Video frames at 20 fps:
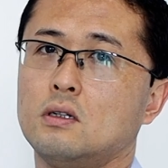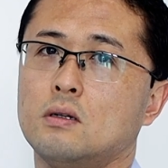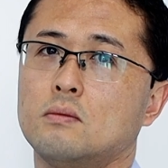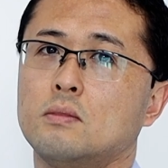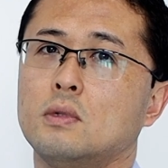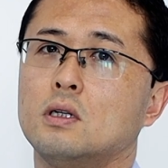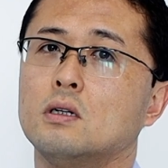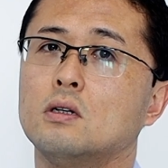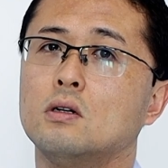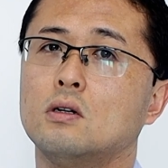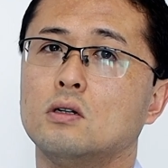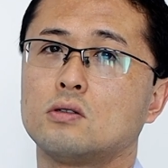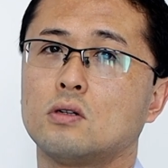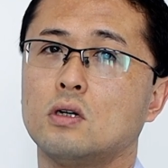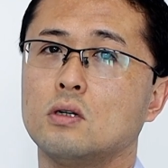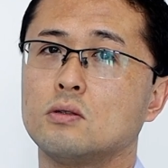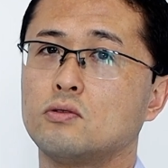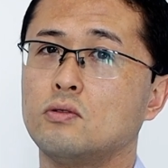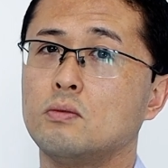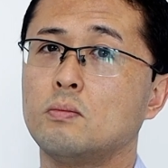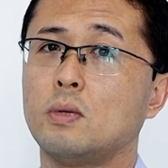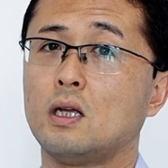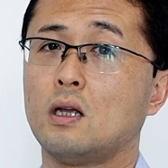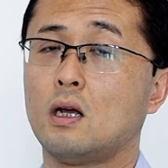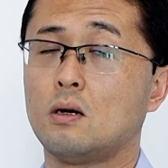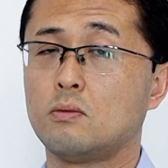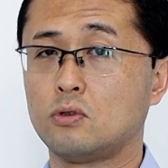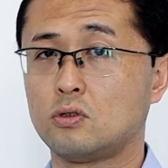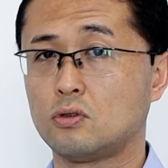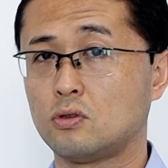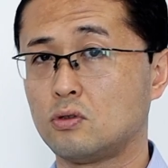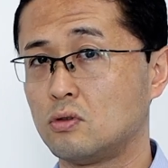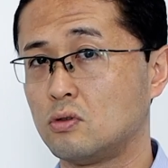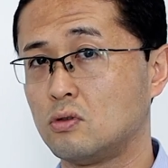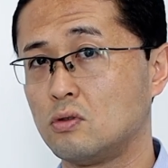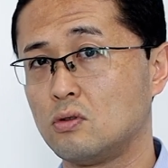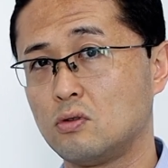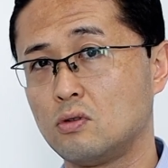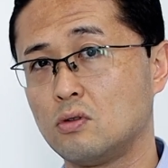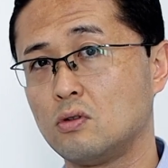I mean, a lot of times we've been able
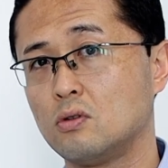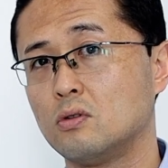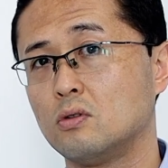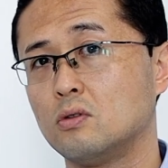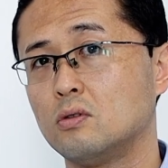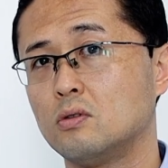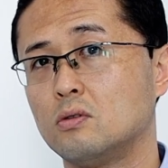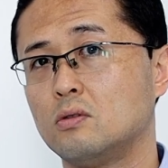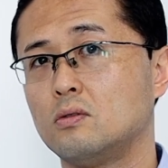to